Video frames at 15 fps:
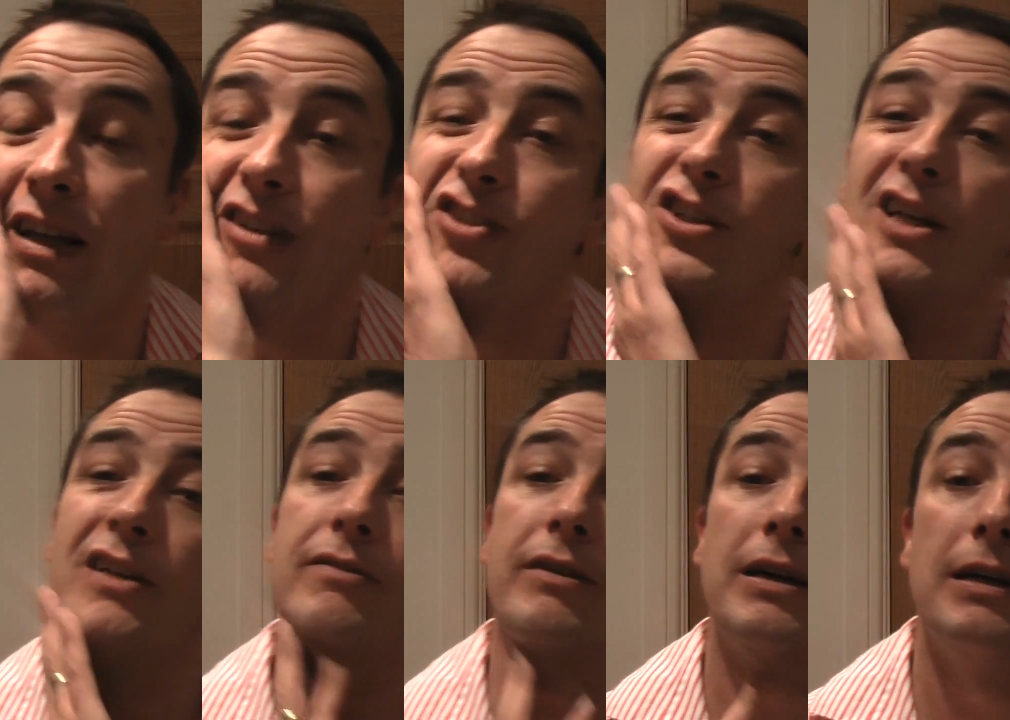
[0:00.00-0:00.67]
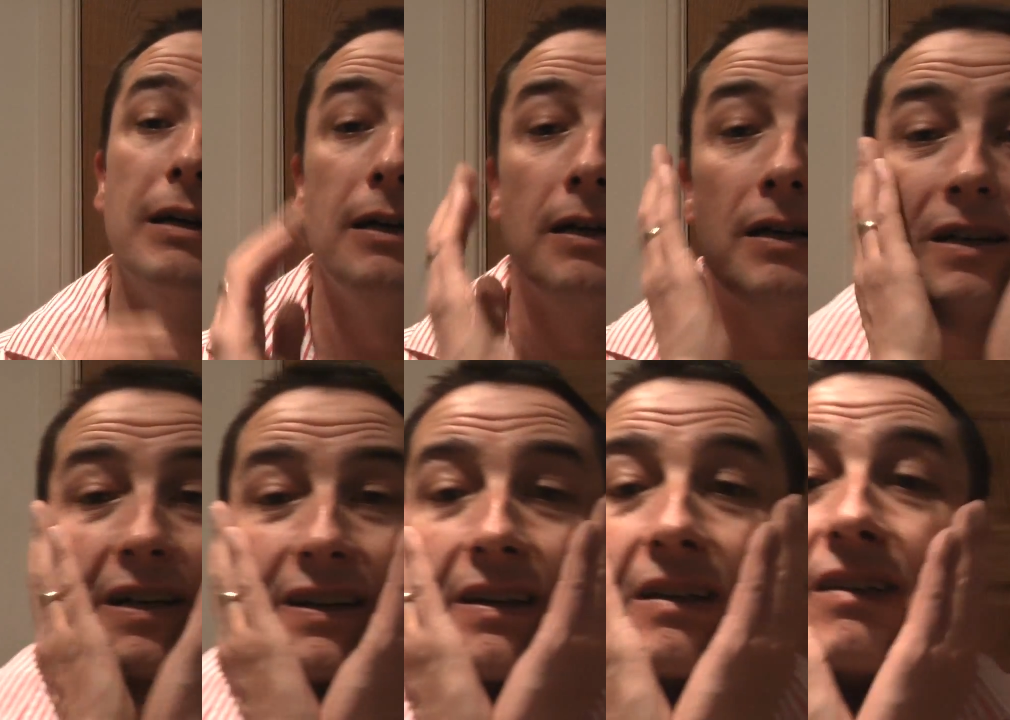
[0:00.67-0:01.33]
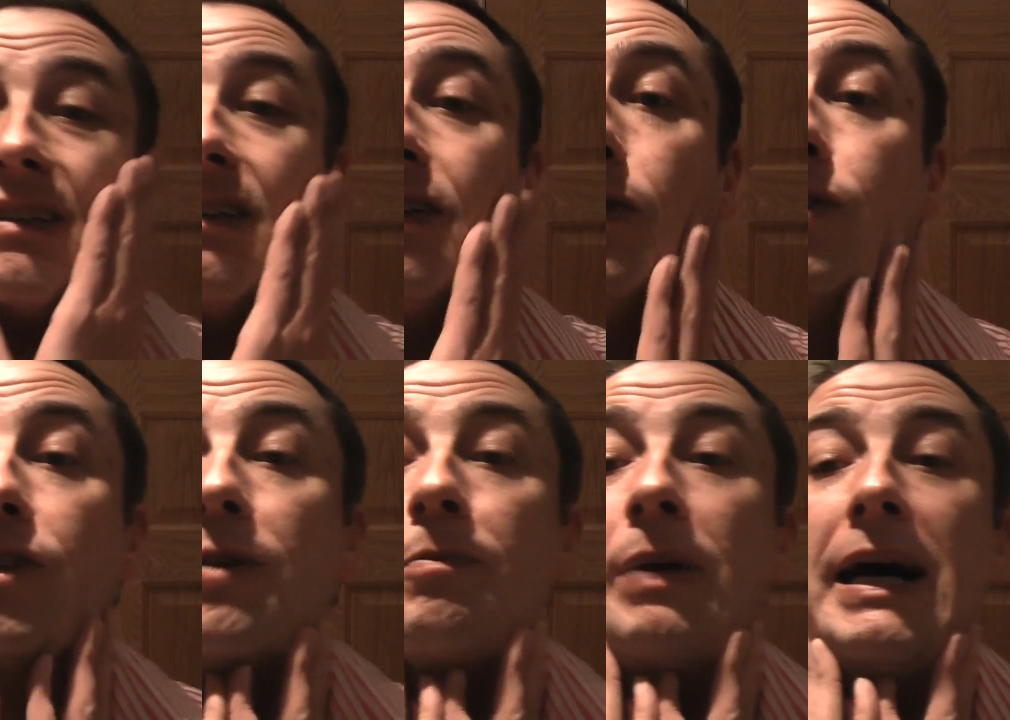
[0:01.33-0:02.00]
that shave.
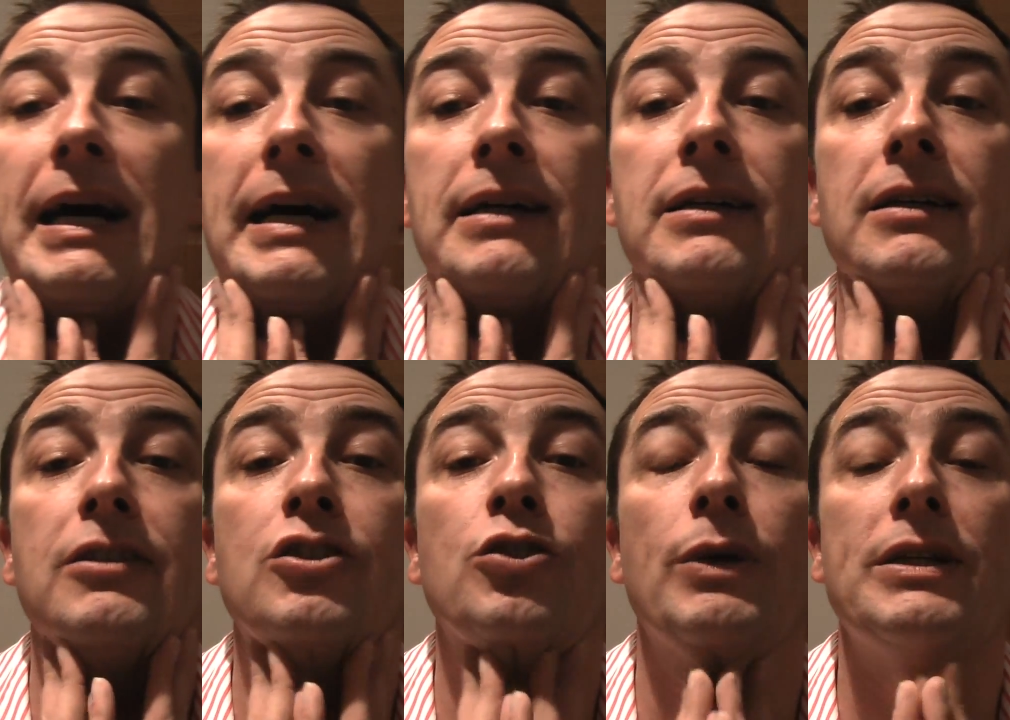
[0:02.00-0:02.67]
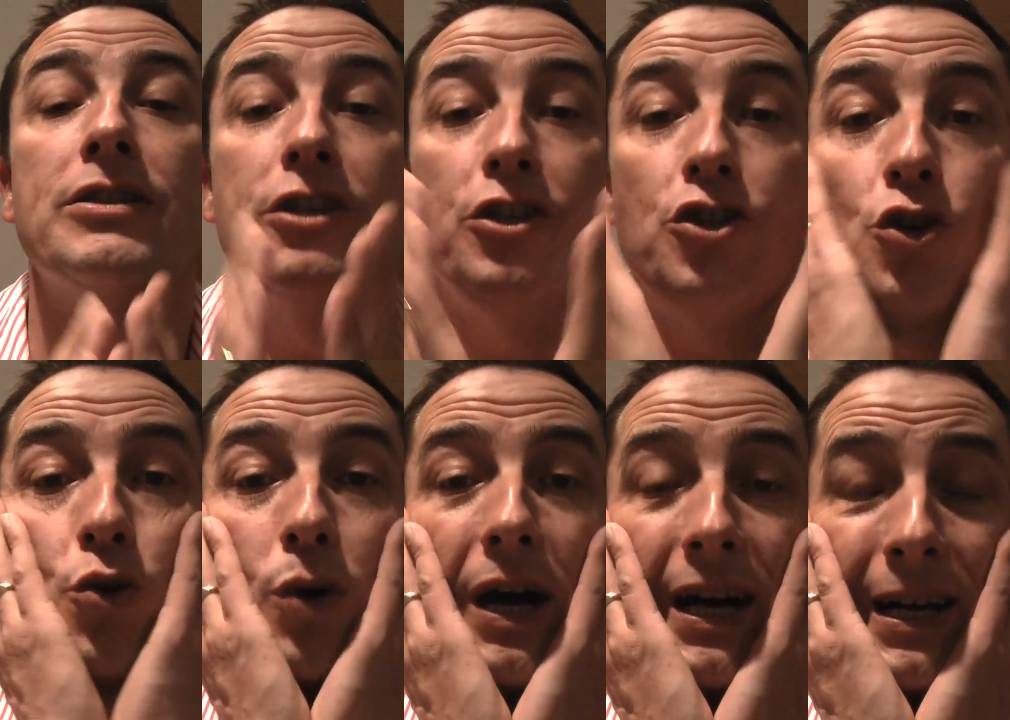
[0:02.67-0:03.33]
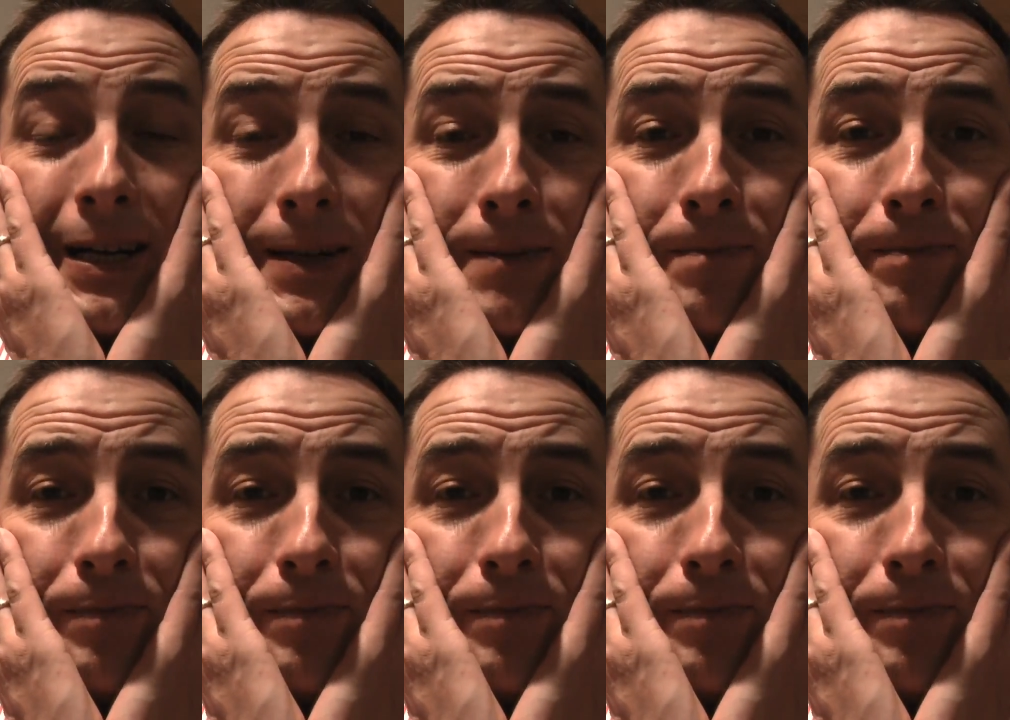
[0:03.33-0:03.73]
Using the Parker 22R,